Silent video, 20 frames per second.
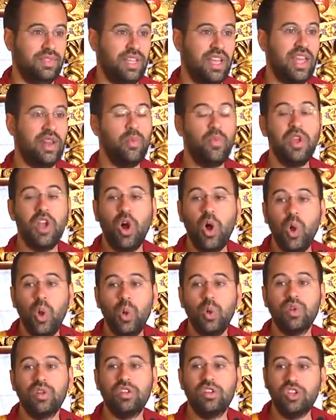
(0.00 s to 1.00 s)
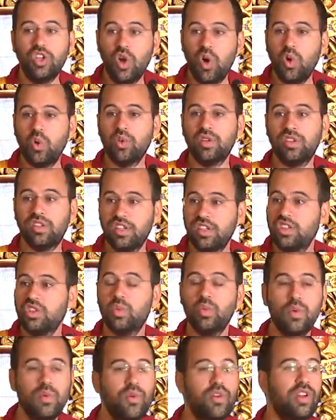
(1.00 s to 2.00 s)
And we all know, since
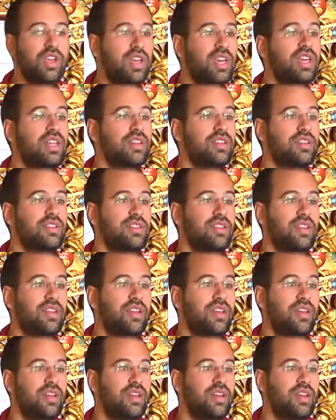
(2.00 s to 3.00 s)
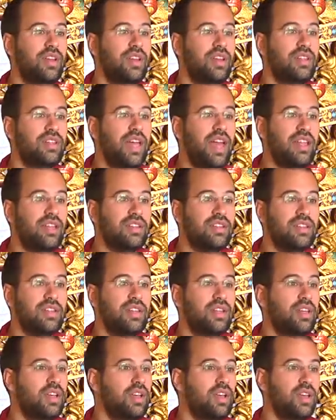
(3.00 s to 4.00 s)
we were kids, that
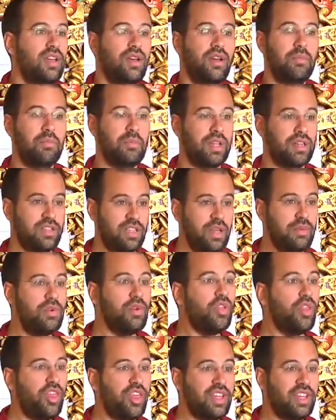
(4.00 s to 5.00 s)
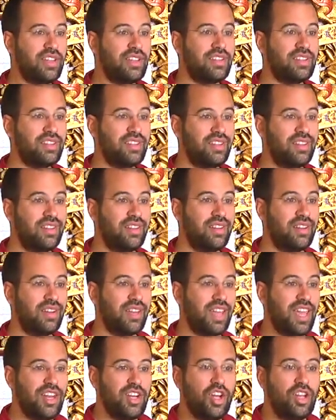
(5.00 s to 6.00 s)
material things
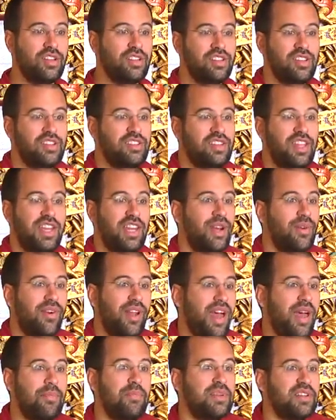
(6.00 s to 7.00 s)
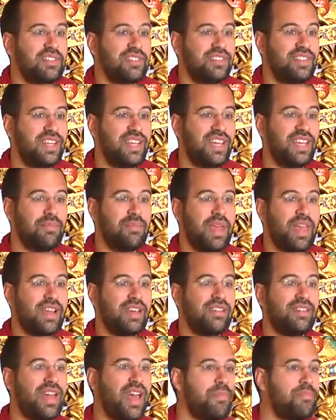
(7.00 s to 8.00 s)
cannot sustain our happiness. They can make us
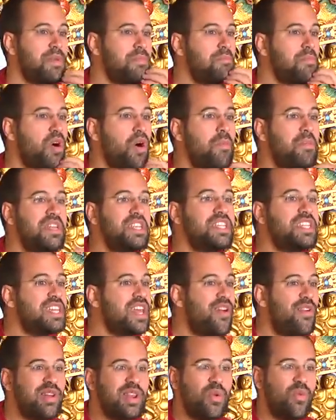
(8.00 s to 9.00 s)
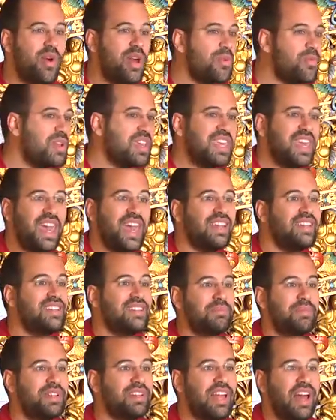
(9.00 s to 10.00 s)
happy momentarily when we get it,
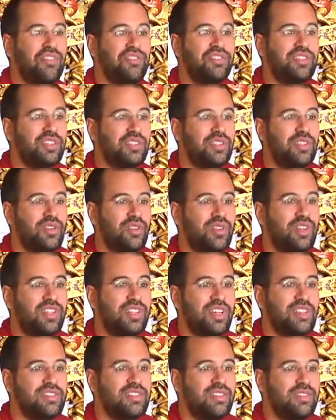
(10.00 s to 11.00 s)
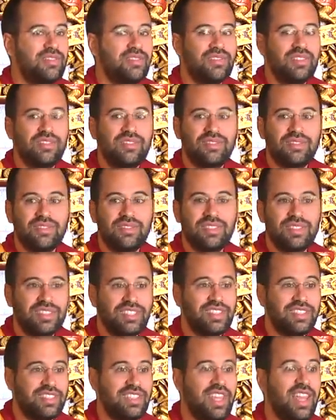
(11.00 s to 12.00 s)
but after though it doesn't
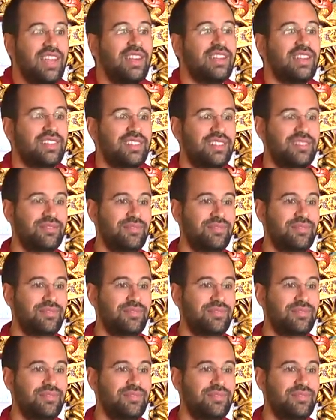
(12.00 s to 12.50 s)
sustain it.